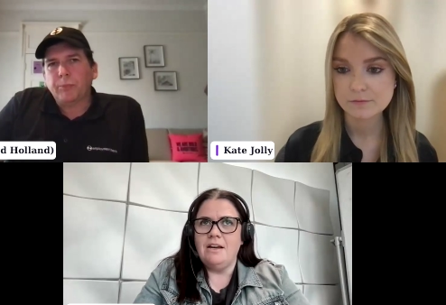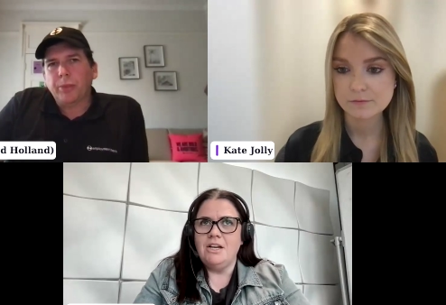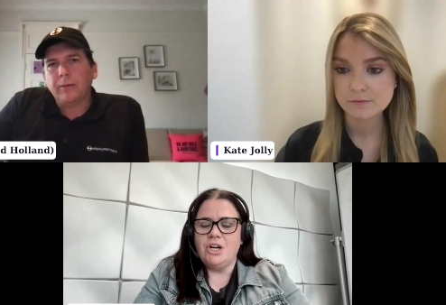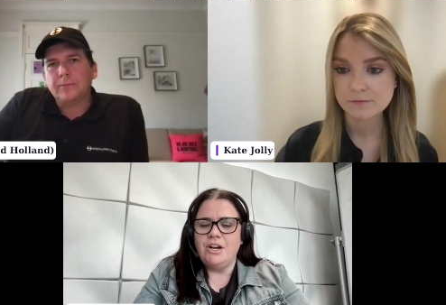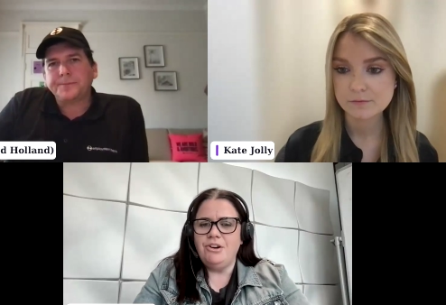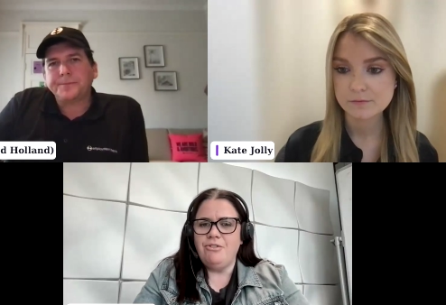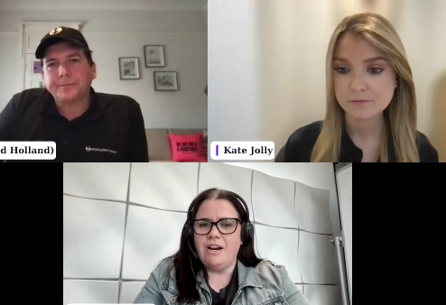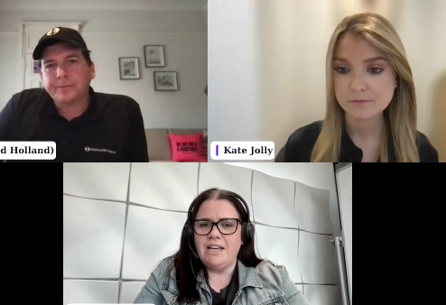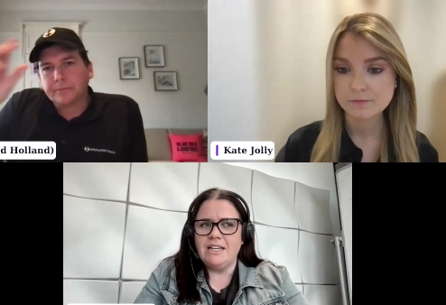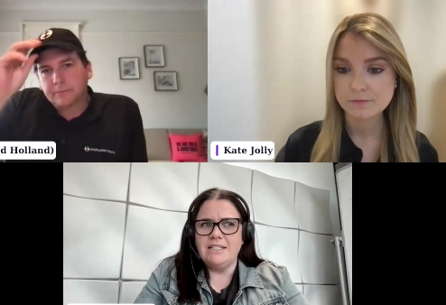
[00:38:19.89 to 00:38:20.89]
Speaker 1: trying to create
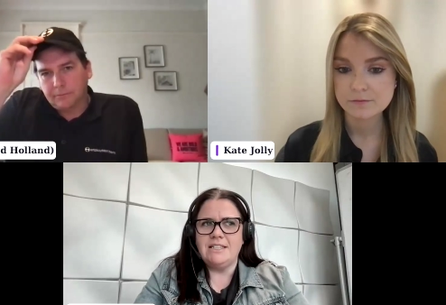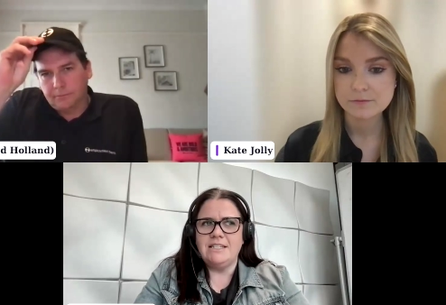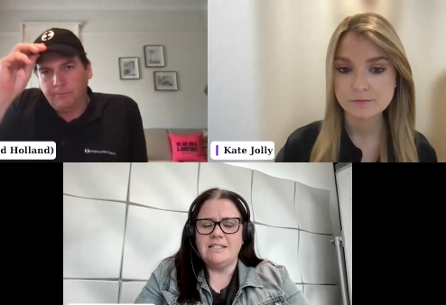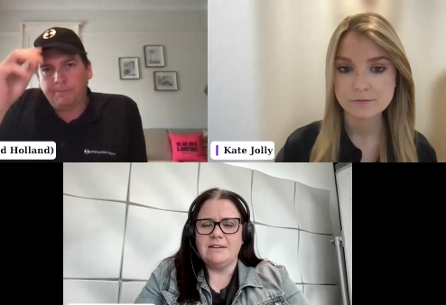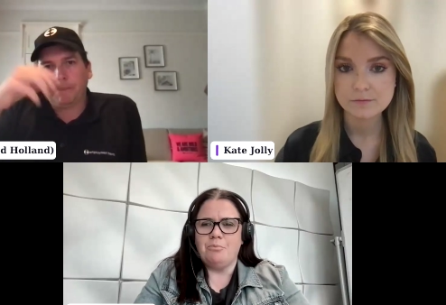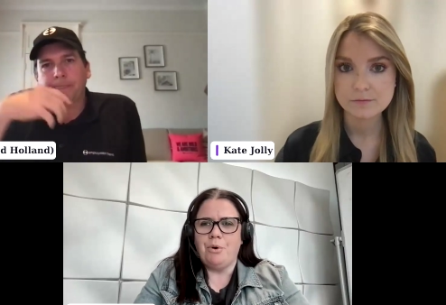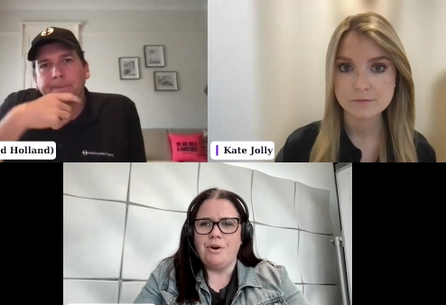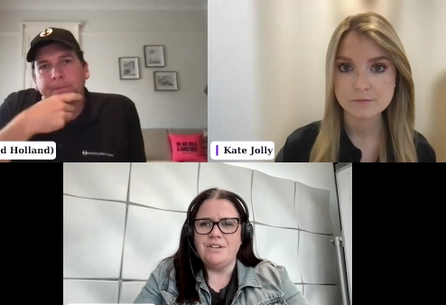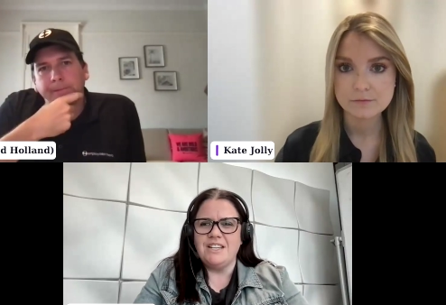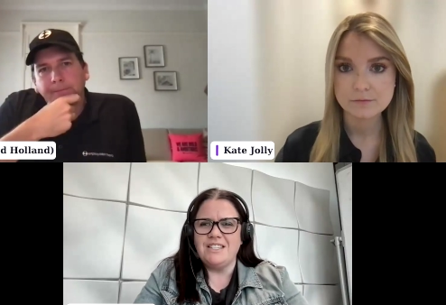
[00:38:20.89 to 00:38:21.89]
a consistent
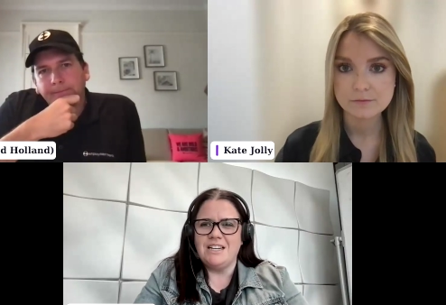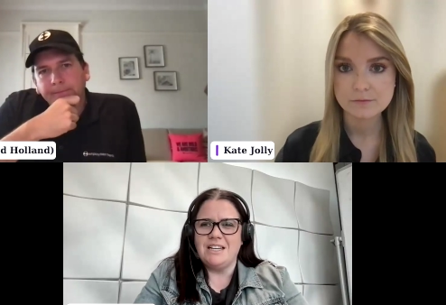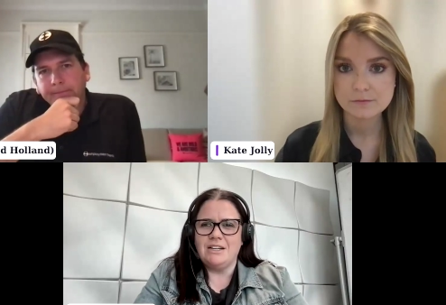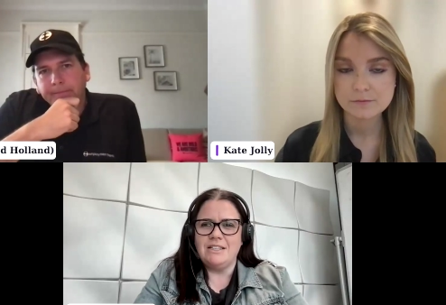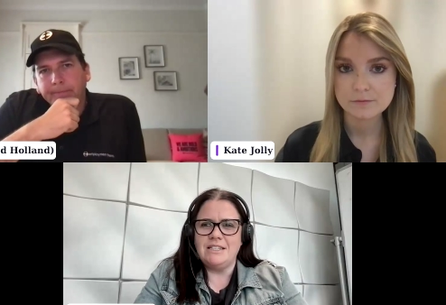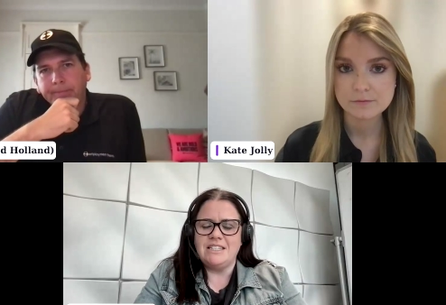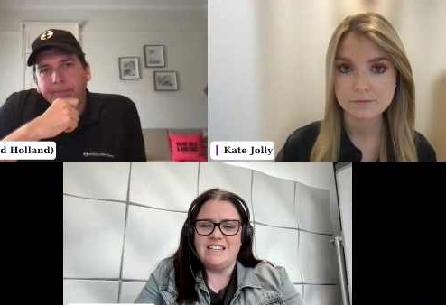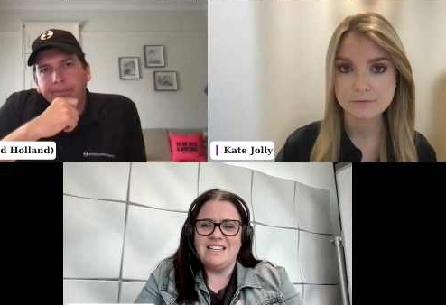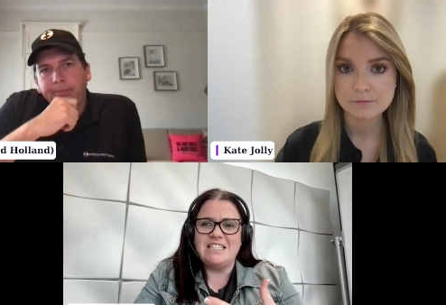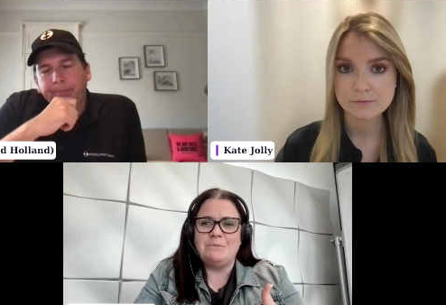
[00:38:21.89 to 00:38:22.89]
process and a
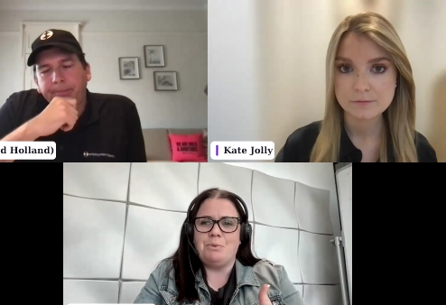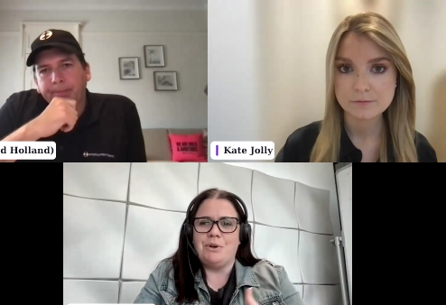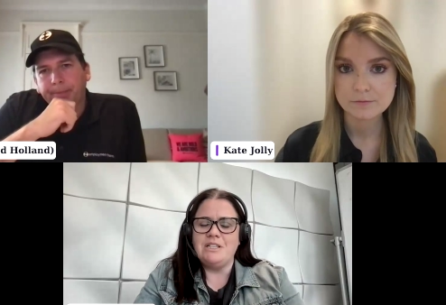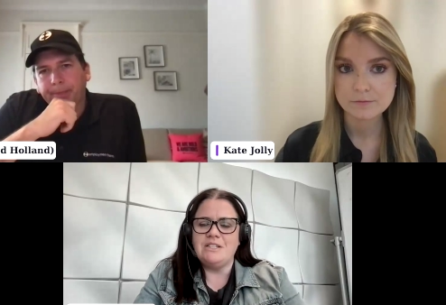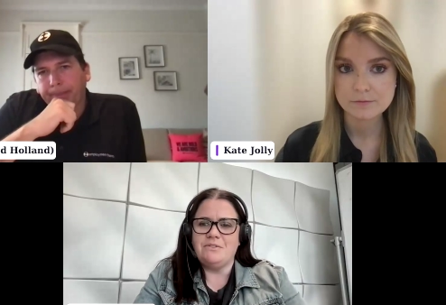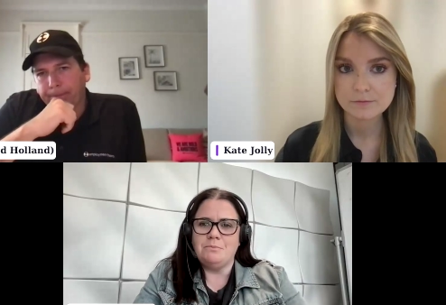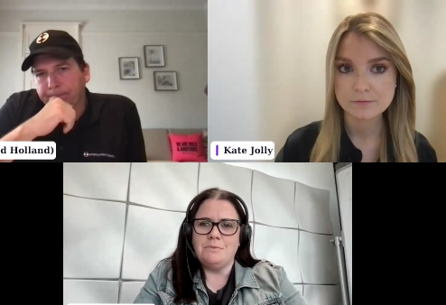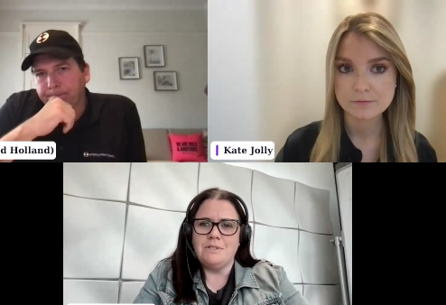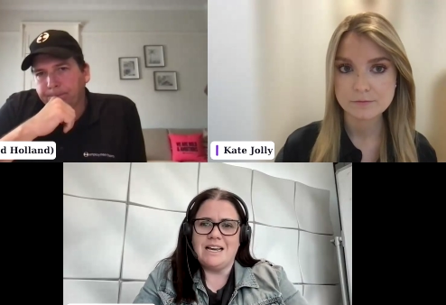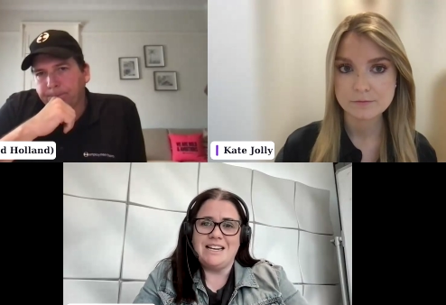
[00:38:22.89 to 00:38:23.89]
consistent experience
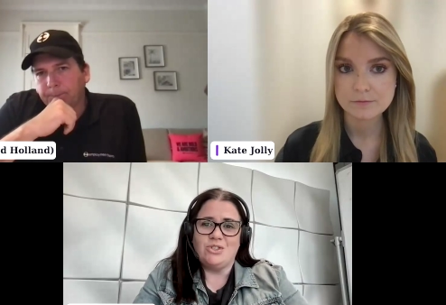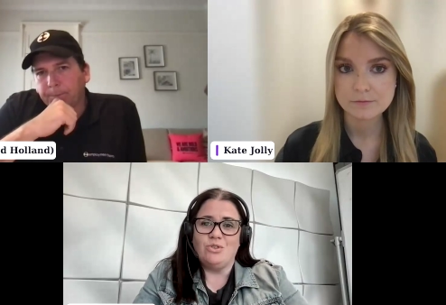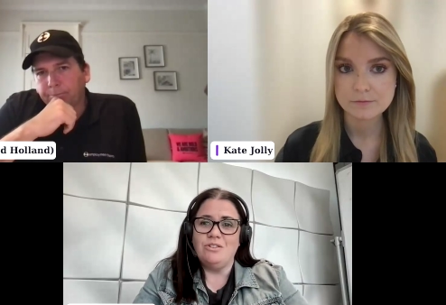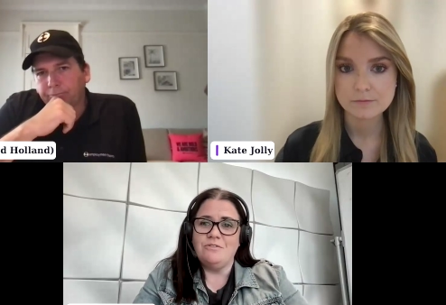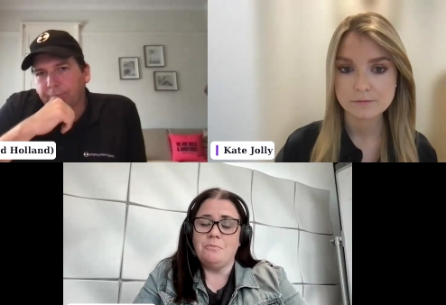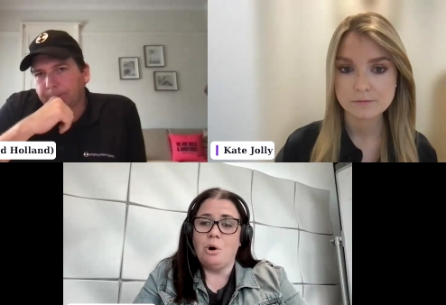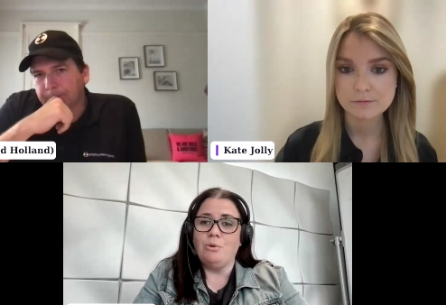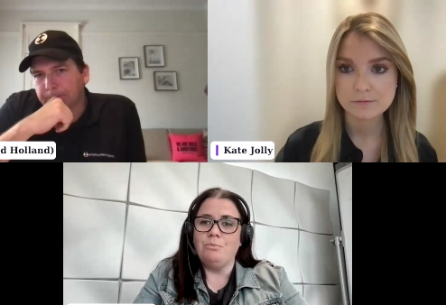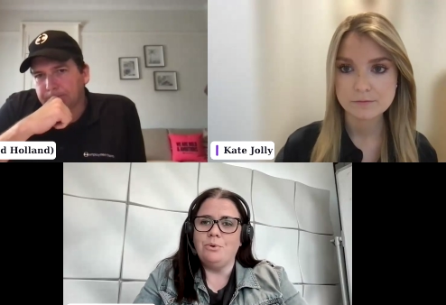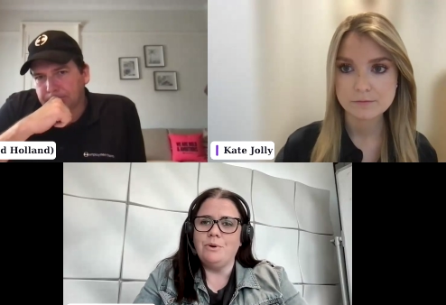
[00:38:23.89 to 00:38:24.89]
from day dot from
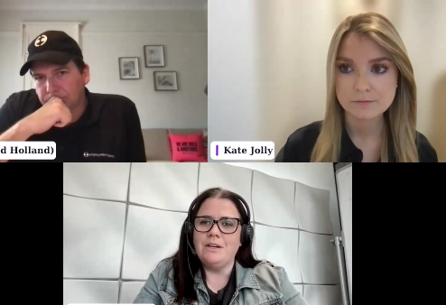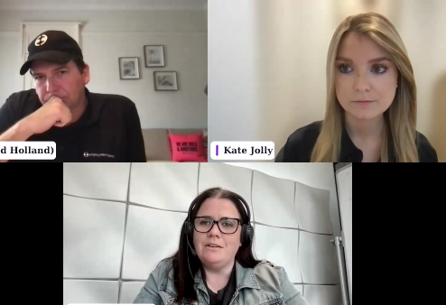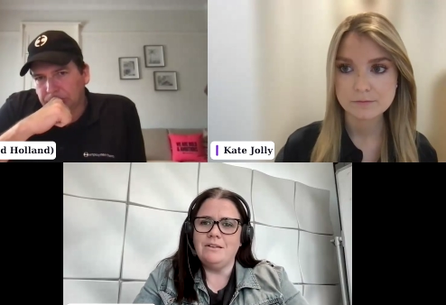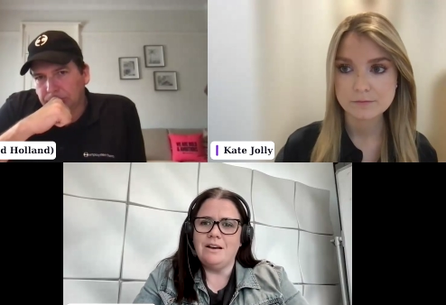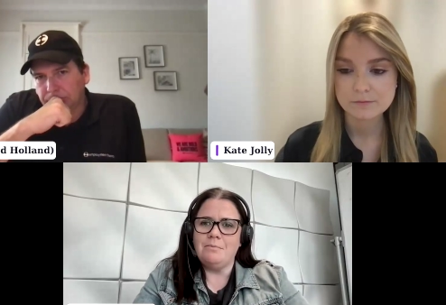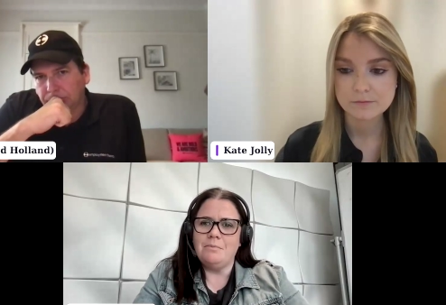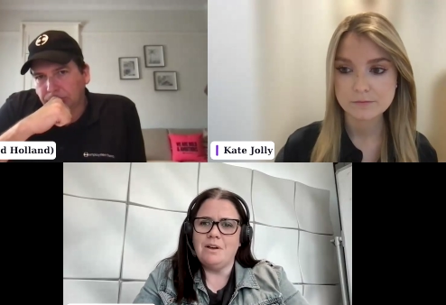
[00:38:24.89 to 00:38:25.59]
onboarding um,